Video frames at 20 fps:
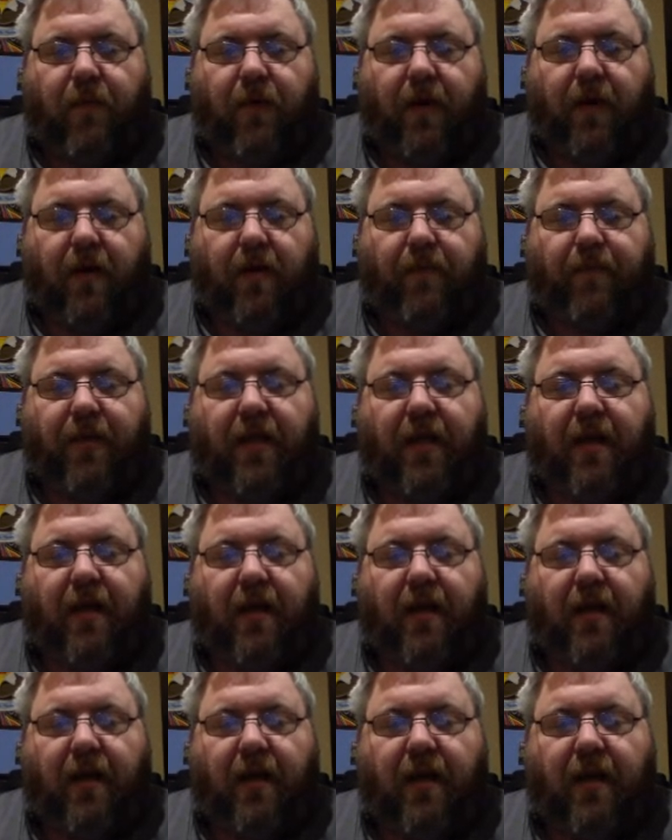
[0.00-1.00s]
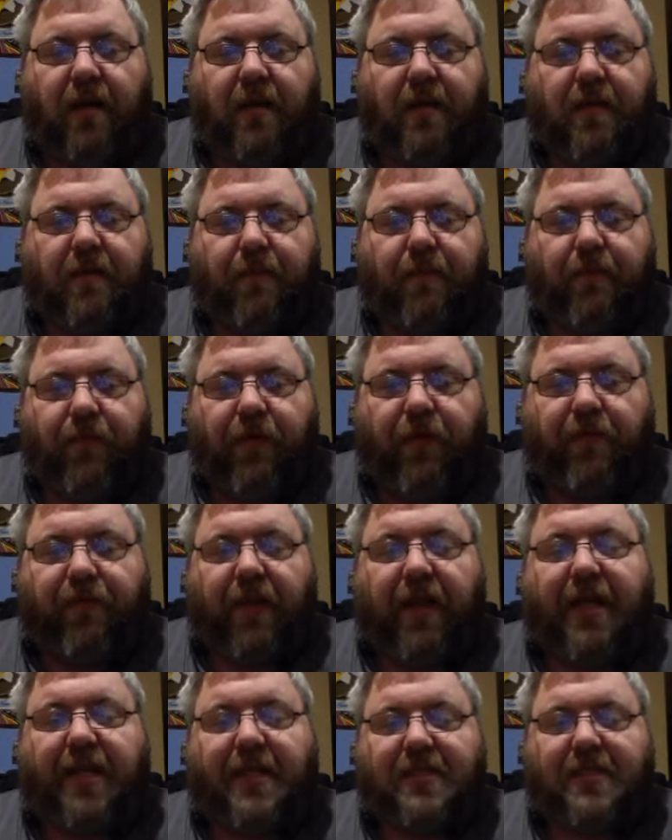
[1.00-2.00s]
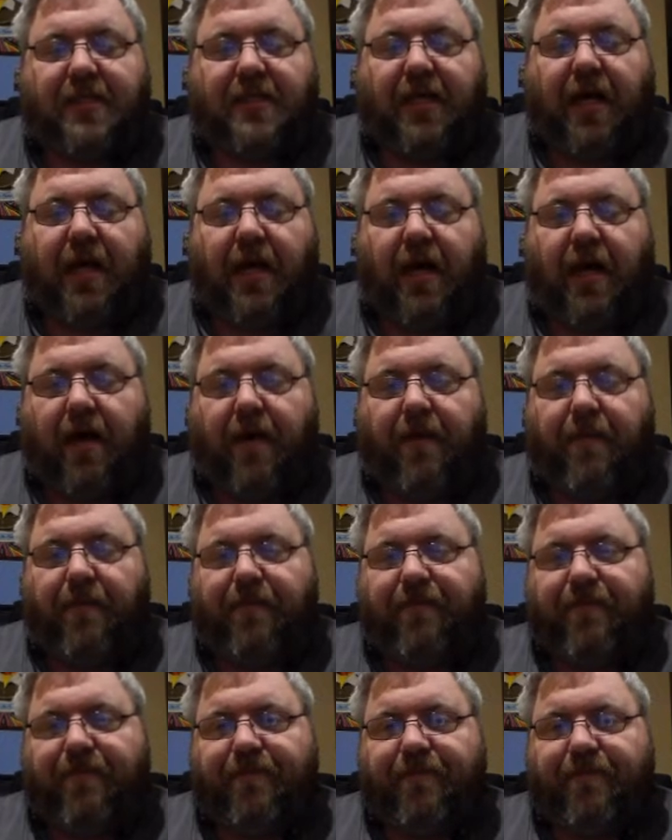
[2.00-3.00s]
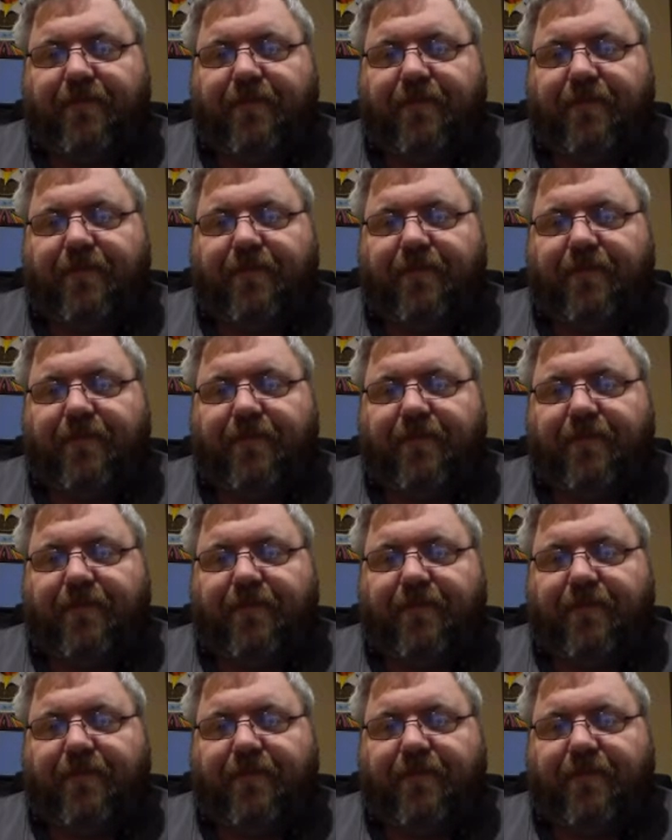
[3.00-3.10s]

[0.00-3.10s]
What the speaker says: we're going to replace the